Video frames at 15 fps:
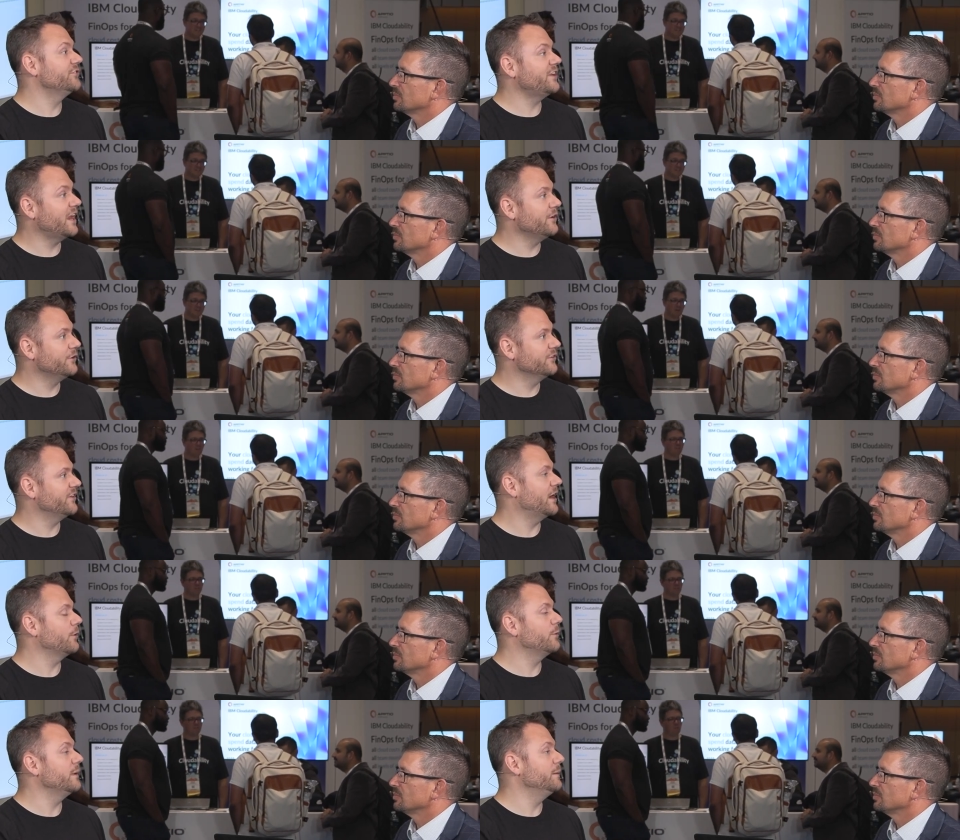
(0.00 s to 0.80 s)

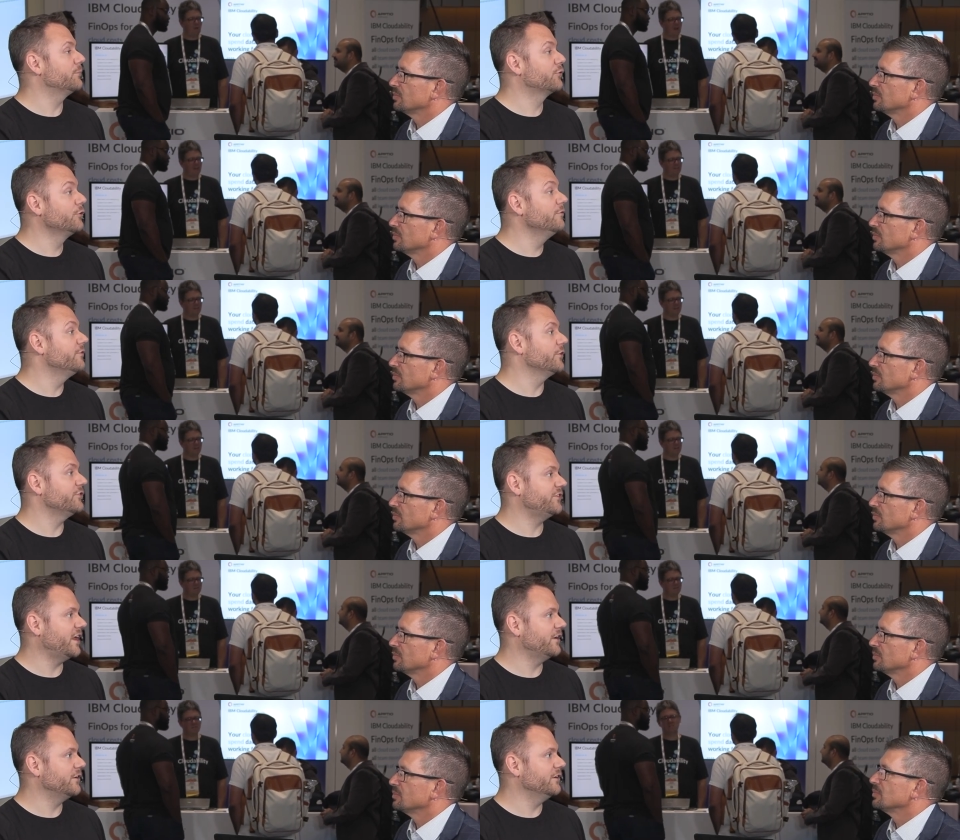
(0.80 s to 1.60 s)
Speaker 1: standards and how can we improve
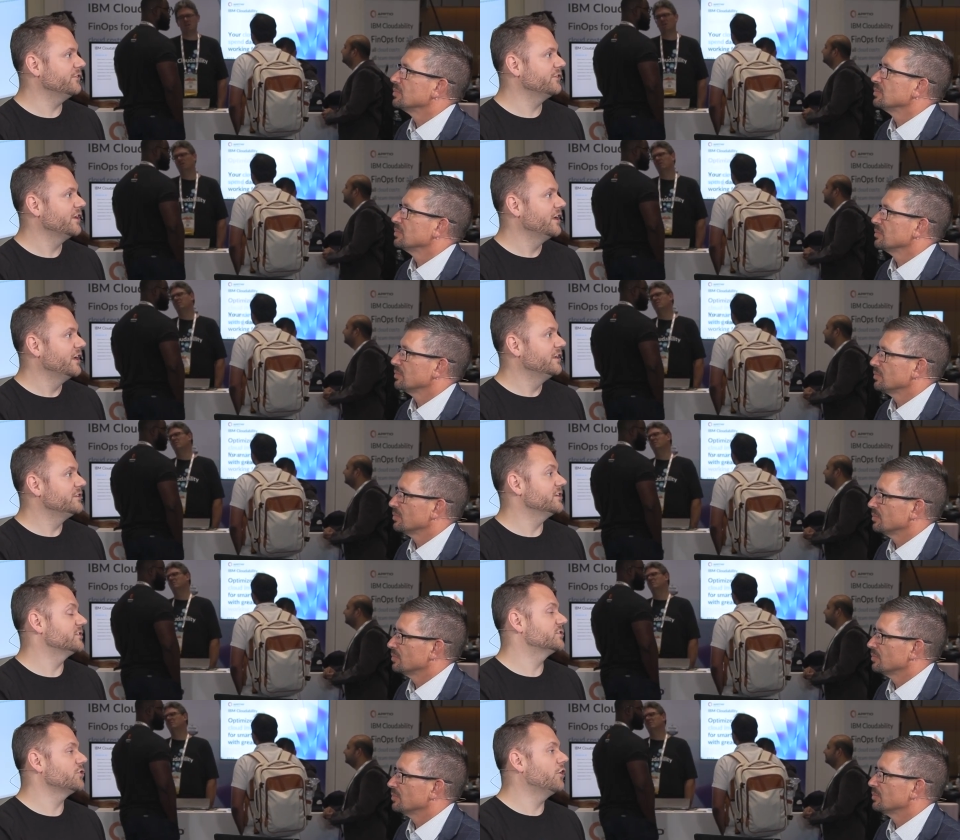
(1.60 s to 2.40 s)
those standards
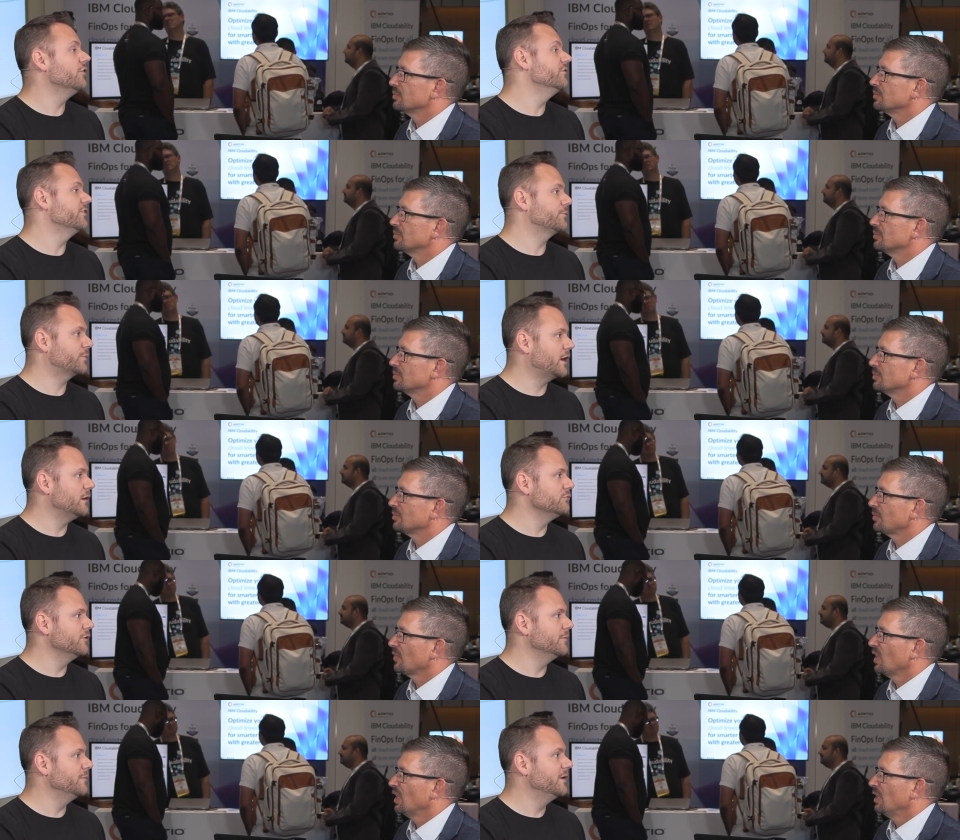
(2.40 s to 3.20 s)
to solve this
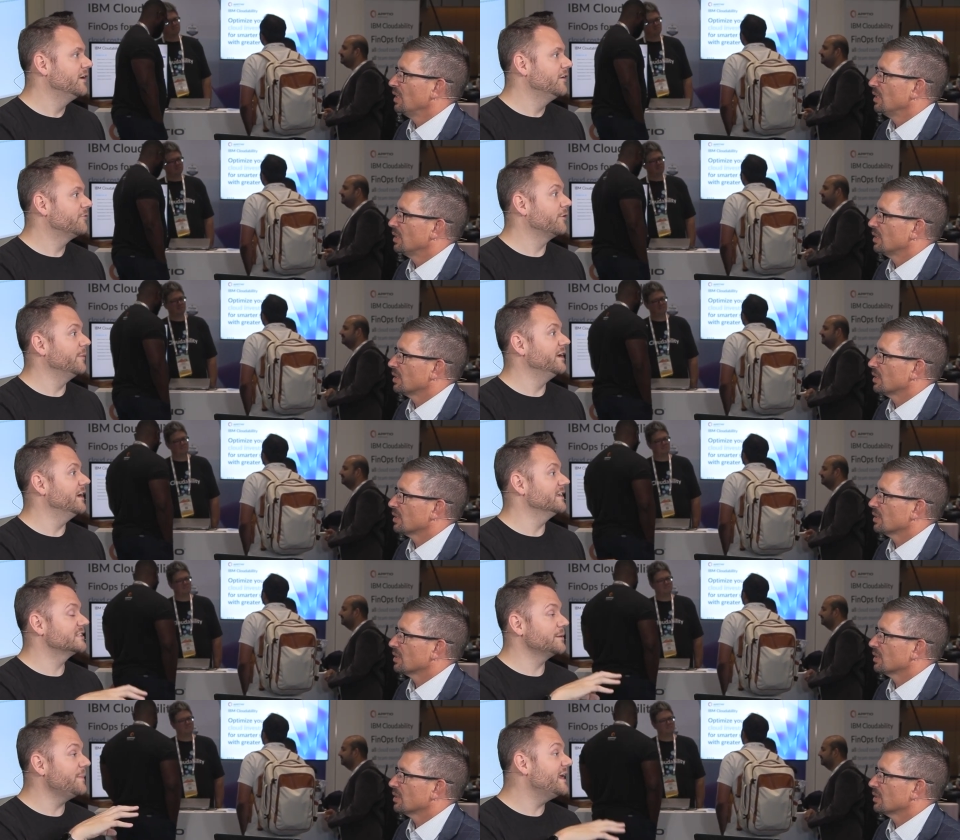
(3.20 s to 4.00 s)
problem from
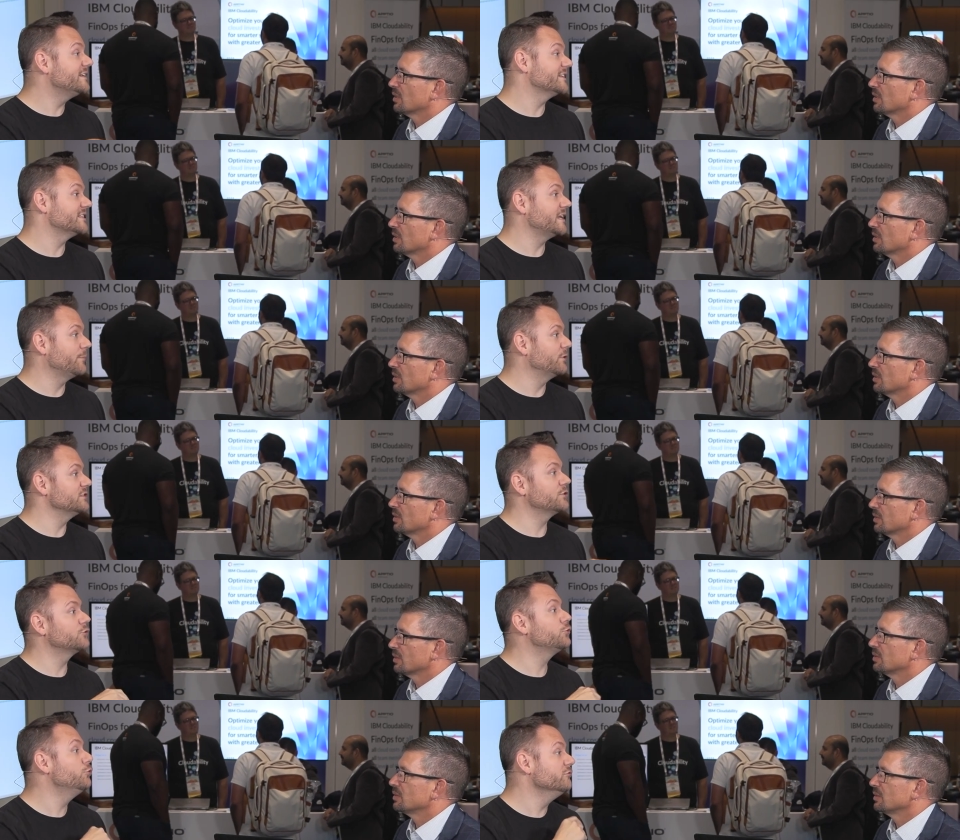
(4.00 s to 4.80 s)
a, a semantic
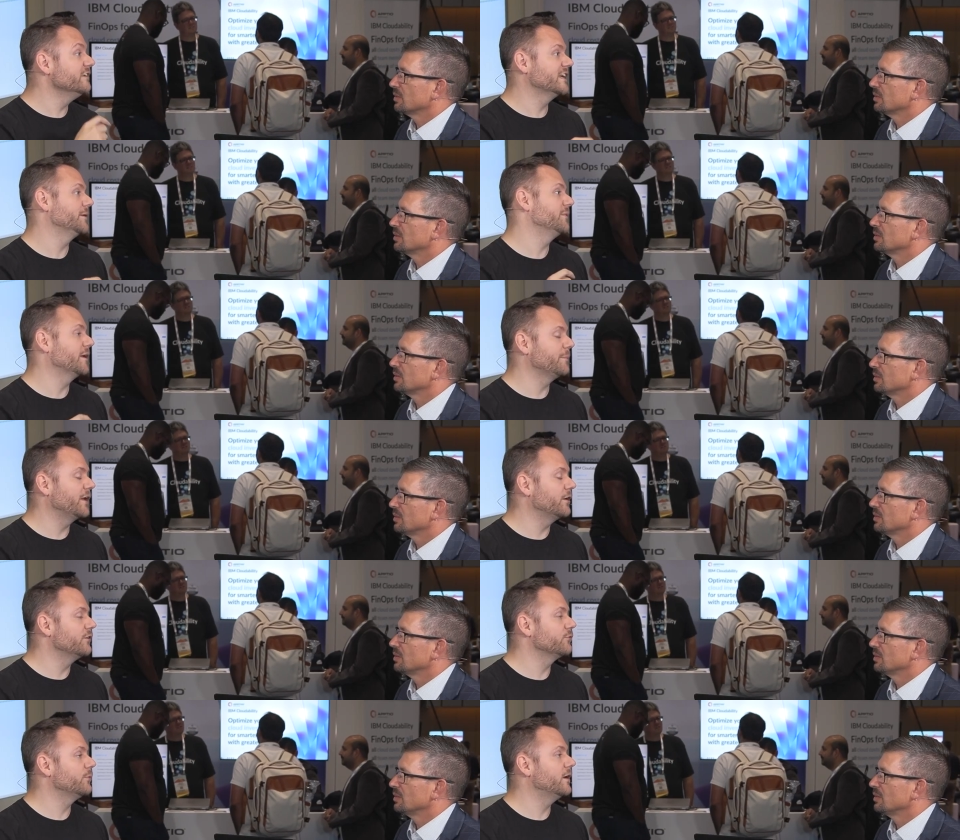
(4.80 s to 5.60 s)
standpoint, so tooling can get
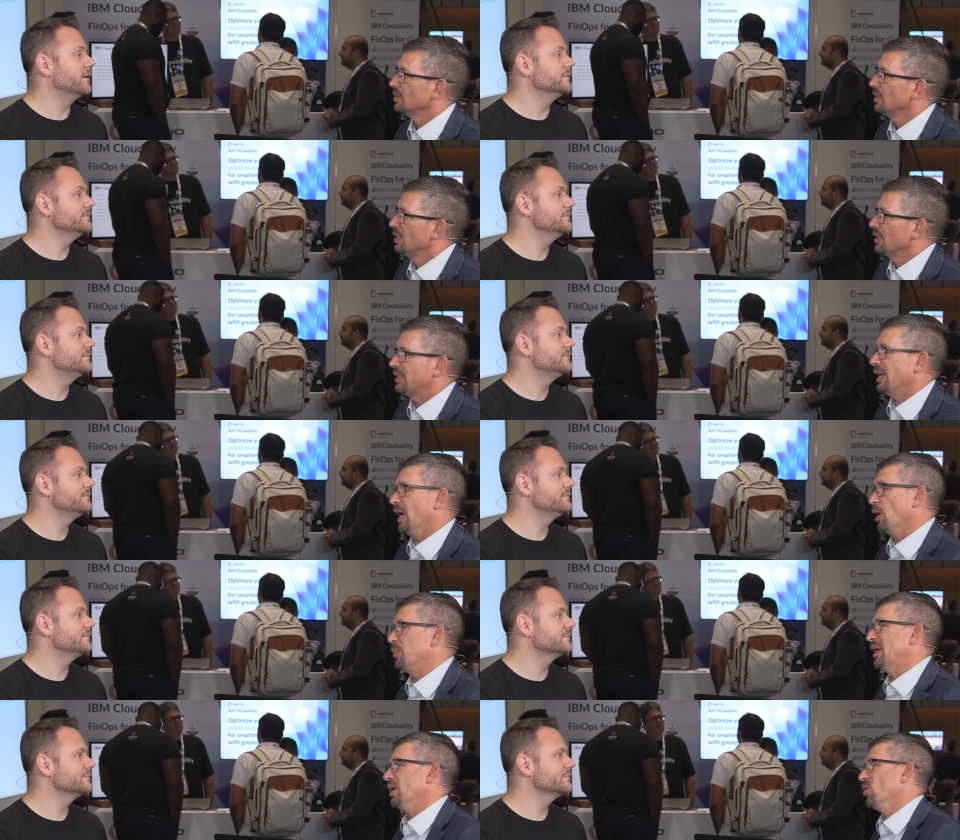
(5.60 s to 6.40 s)
better as well.
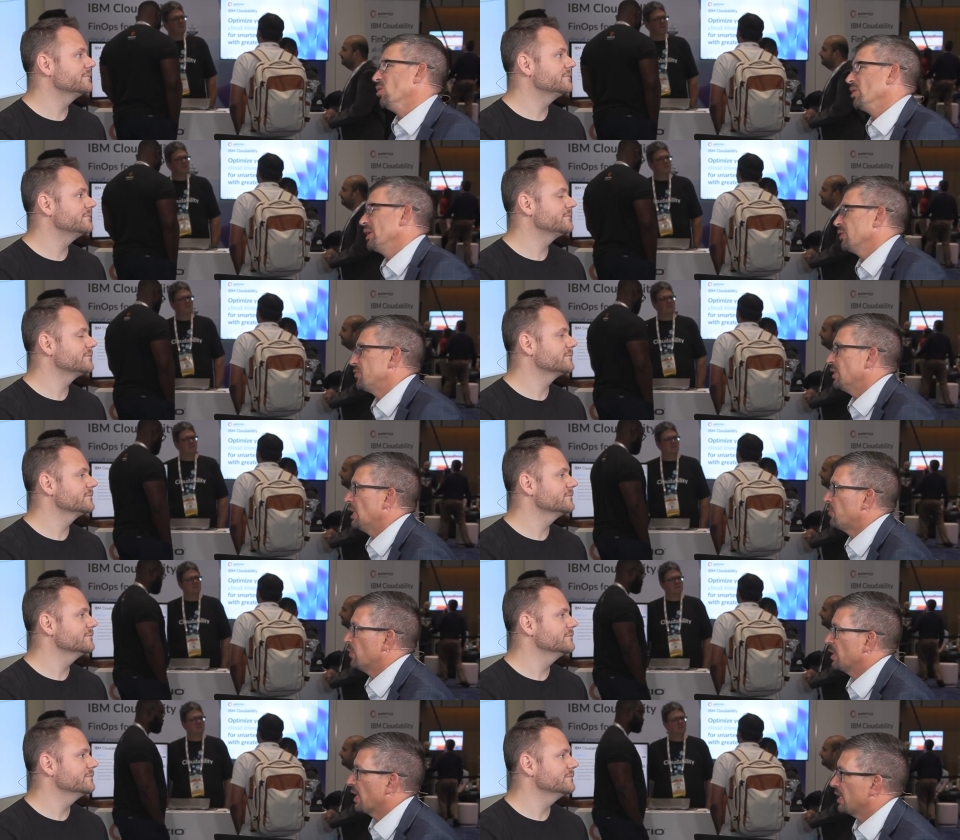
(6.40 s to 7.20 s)
Speaker 2: Yeah, I mean, only if
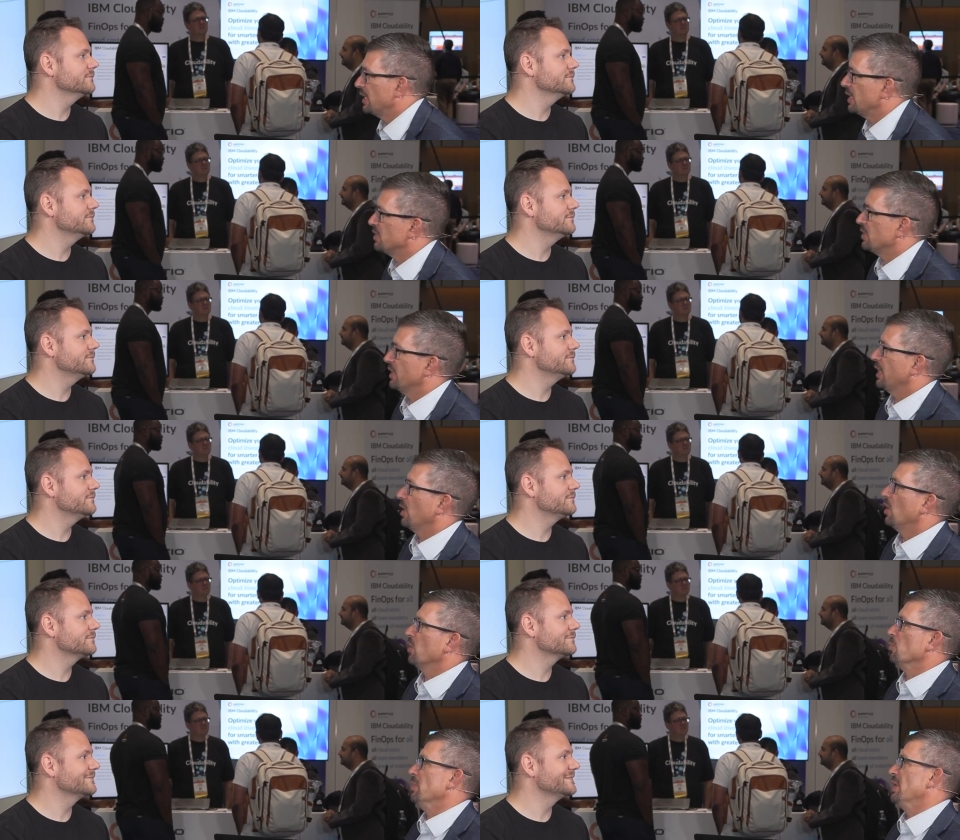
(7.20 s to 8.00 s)
life were that easy that all the